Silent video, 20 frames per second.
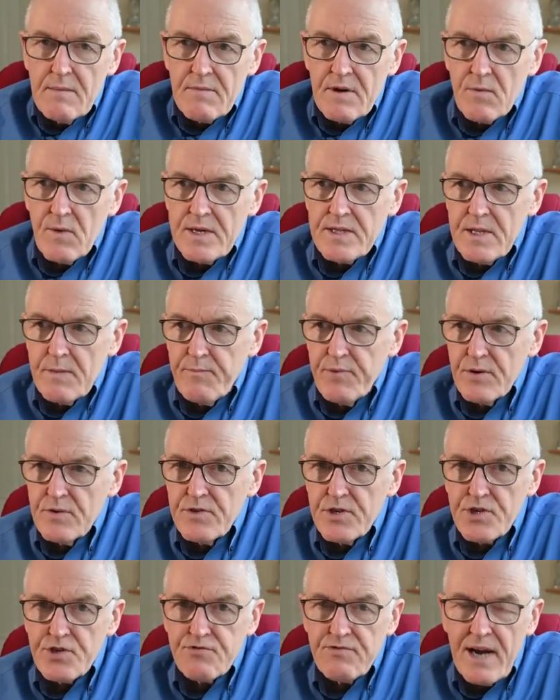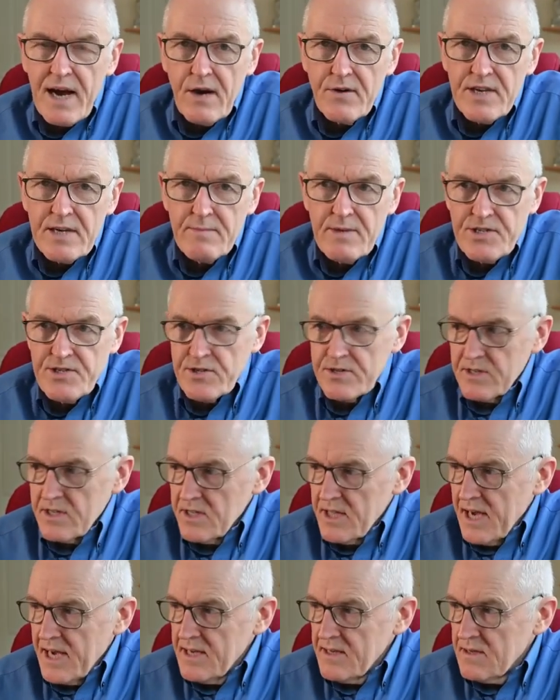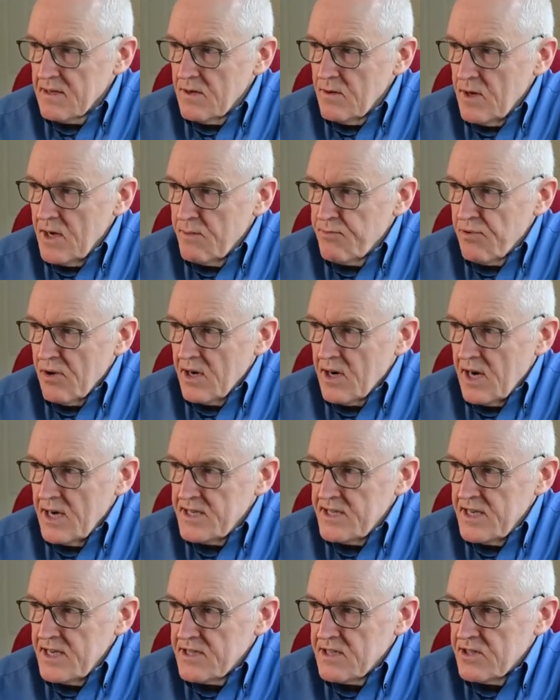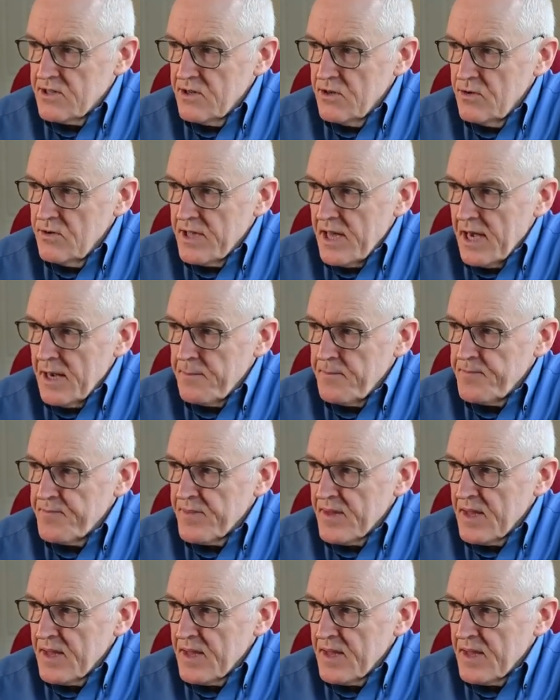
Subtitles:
But when they put the shroud image under that, quite a bright idea to do that,